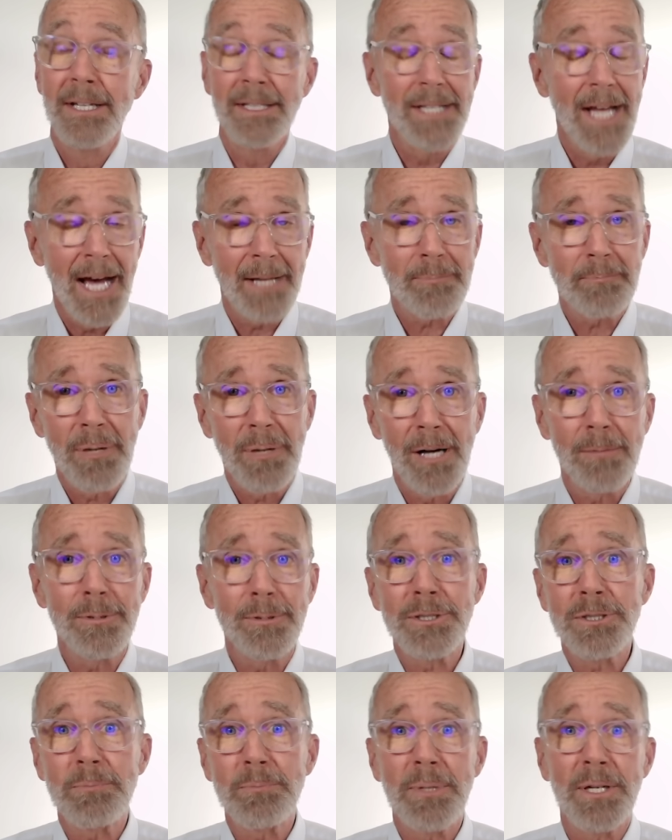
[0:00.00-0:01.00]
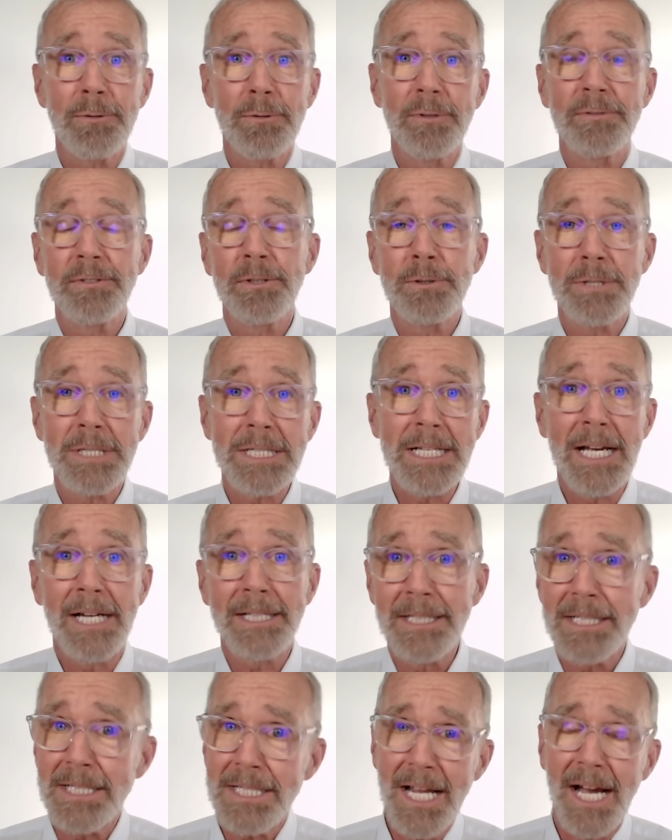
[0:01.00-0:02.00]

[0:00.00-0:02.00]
not published peer reviewed studies,